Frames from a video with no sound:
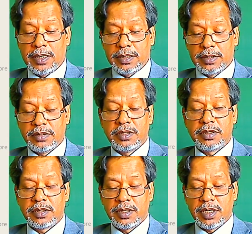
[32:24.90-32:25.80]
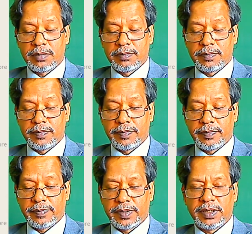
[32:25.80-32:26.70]
So you should not,
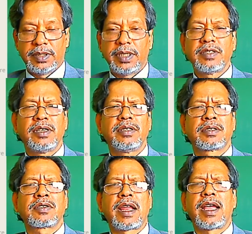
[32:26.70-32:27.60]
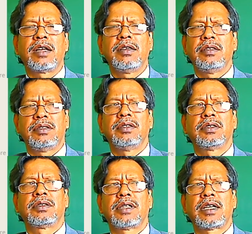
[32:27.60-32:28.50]
they say it's slang. No,
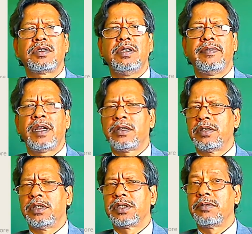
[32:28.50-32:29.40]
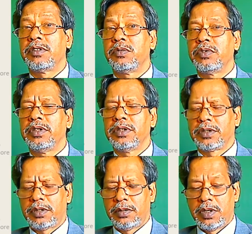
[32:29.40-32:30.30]
it's actually vulgar, some of the words.
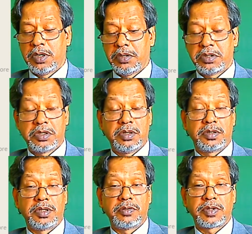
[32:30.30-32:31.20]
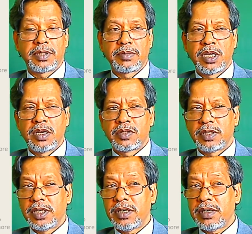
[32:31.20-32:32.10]
So you shouldn't use them.
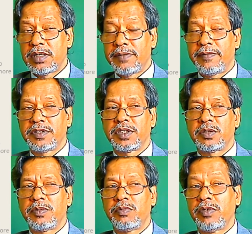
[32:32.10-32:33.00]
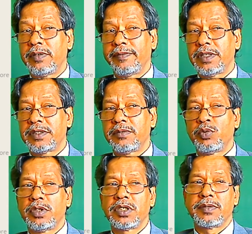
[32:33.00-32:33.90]
There are differences between offensive
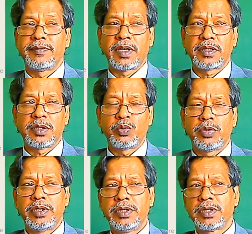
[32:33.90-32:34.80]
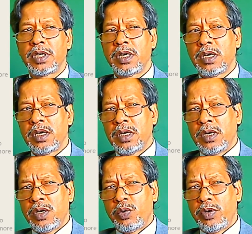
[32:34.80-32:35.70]
words, vulgar words,
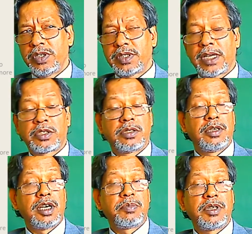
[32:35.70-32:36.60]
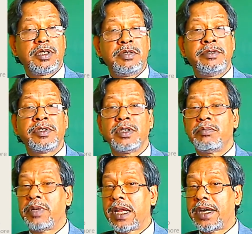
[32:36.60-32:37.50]
words that should not be used in
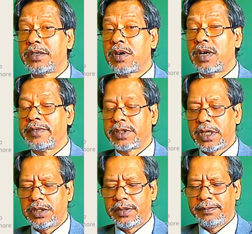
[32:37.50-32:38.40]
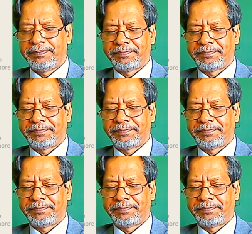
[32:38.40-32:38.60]
polite conversation.